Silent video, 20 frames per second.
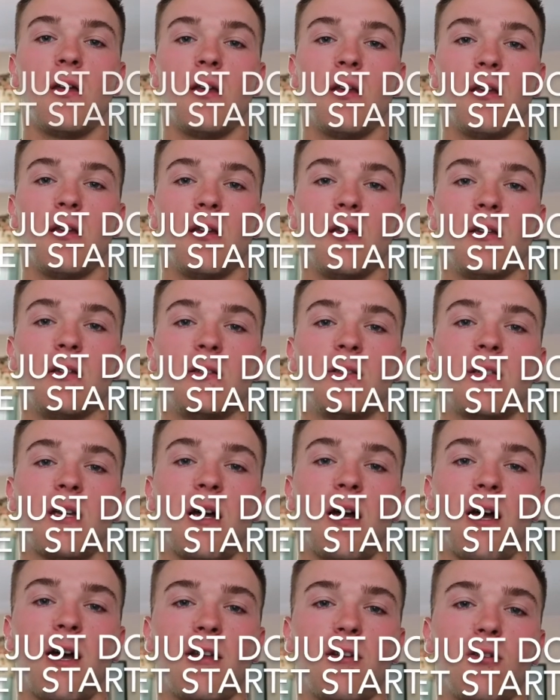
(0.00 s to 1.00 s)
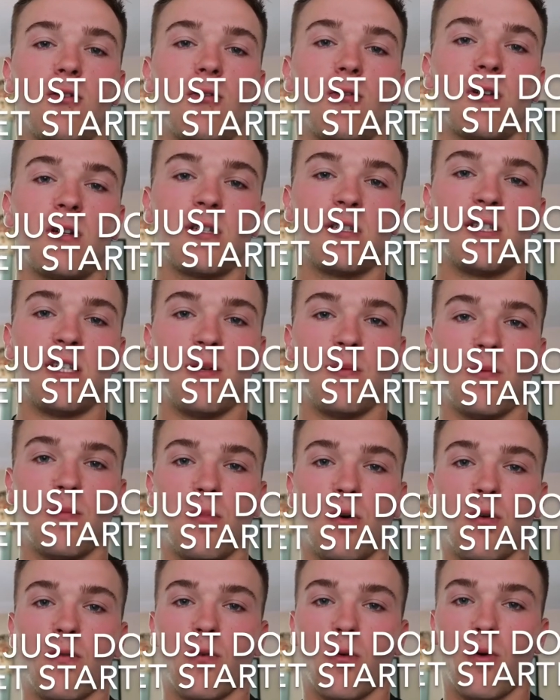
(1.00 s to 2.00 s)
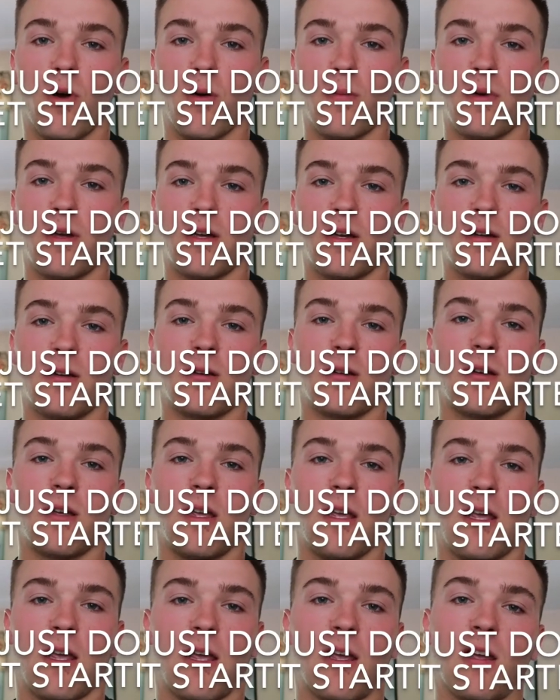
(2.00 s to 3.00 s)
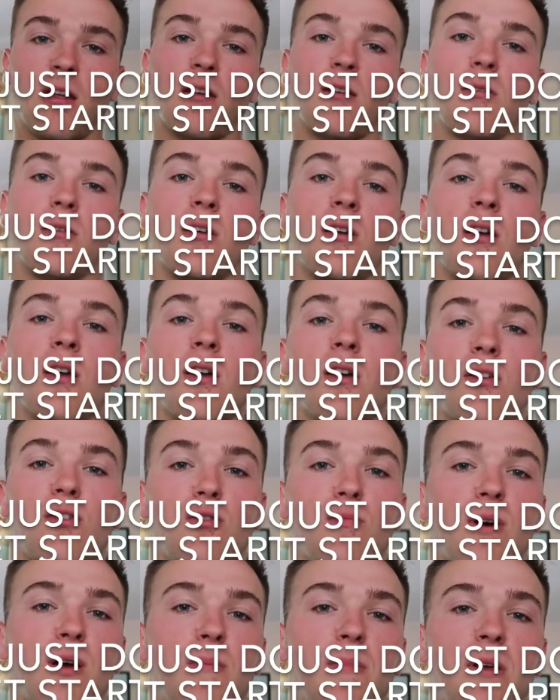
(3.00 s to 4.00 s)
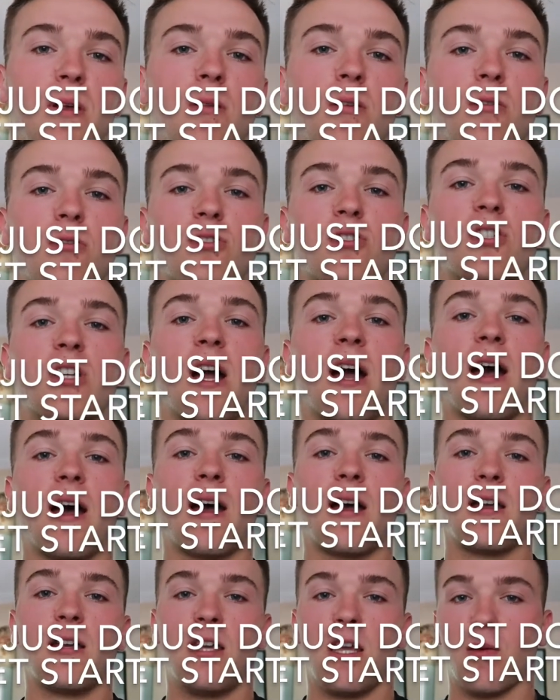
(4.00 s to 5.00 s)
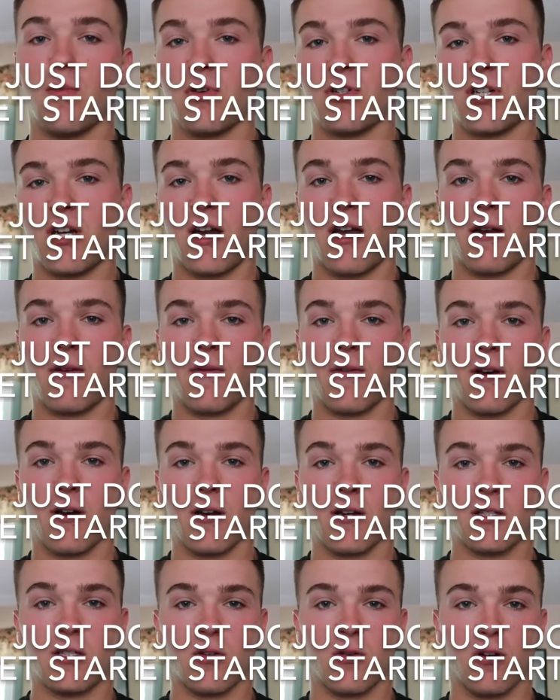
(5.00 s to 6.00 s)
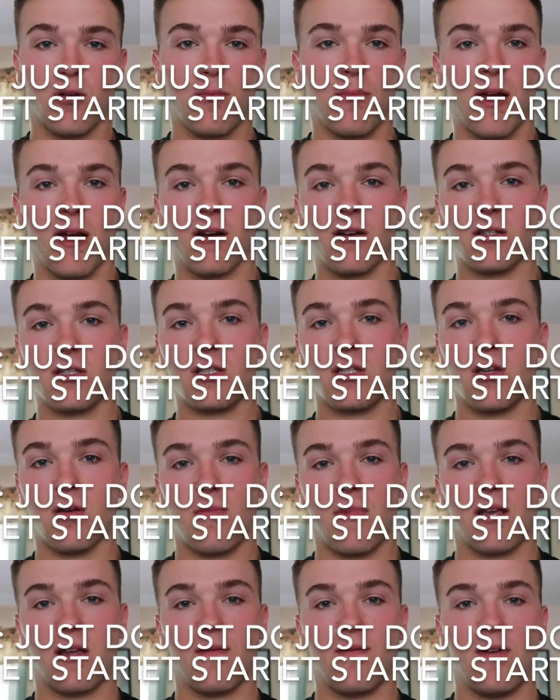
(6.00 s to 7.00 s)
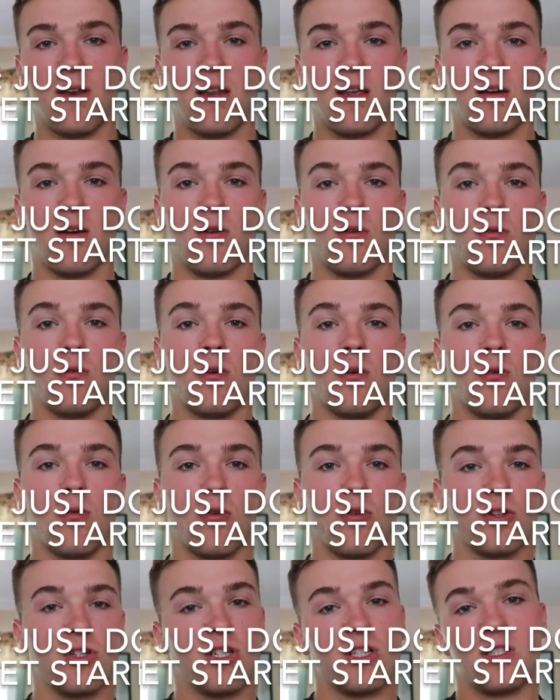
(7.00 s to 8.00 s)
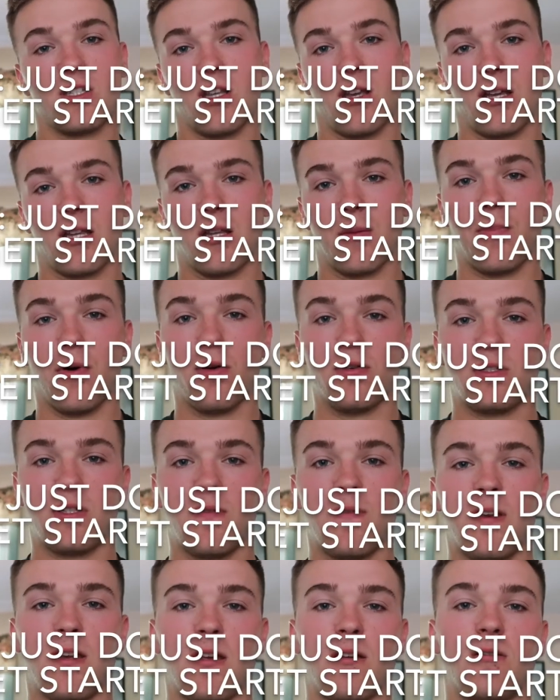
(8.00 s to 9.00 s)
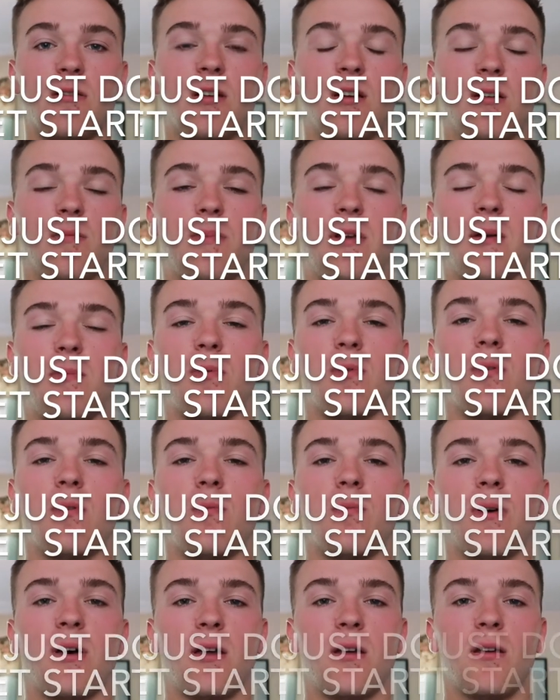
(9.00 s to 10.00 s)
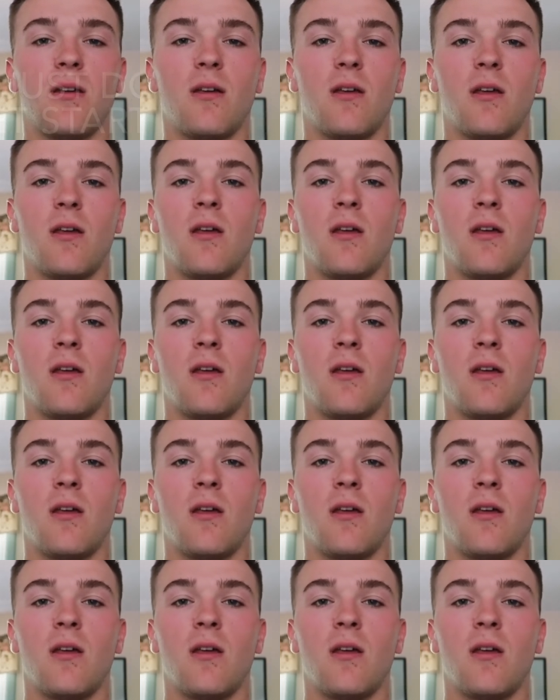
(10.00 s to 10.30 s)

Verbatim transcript: is, I know it could seem overwhelming and you might be a little shy, camera shy at first, or embarrassed to make a video or just like to post a video to people, but